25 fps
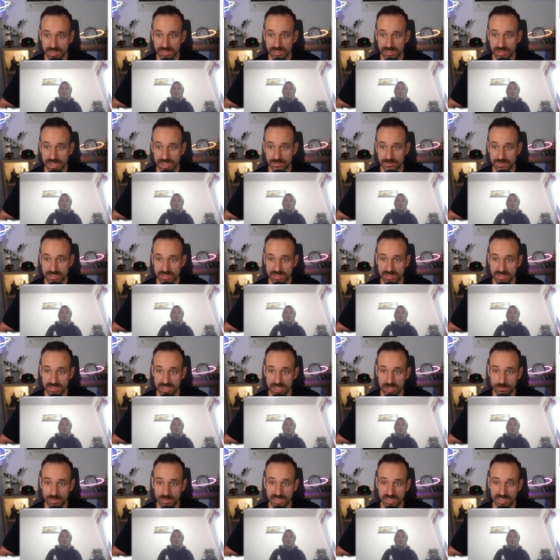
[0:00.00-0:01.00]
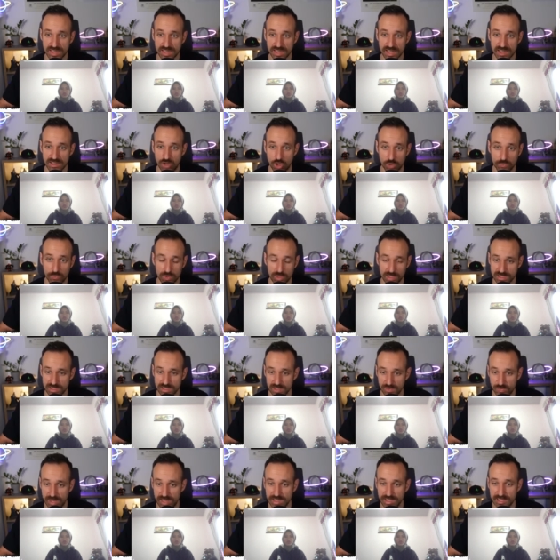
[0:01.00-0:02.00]
Okay, so this is now building again. Hopefully it's
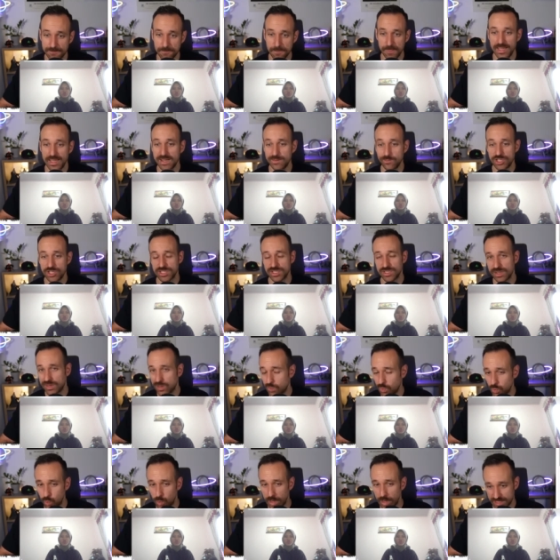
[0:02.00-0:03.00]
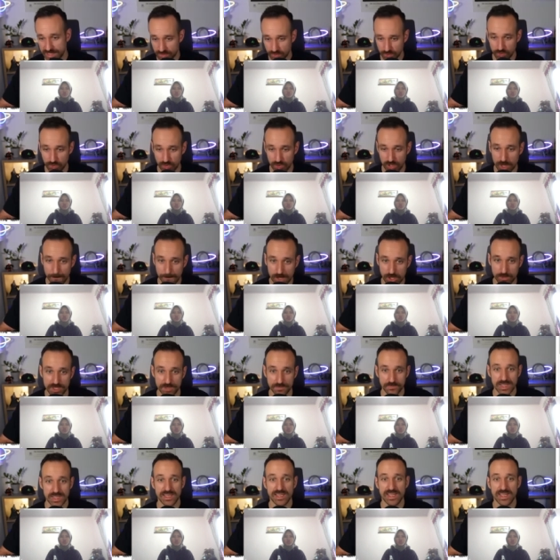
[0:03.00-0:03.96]
not failing. And we're just gonna wait for a moment.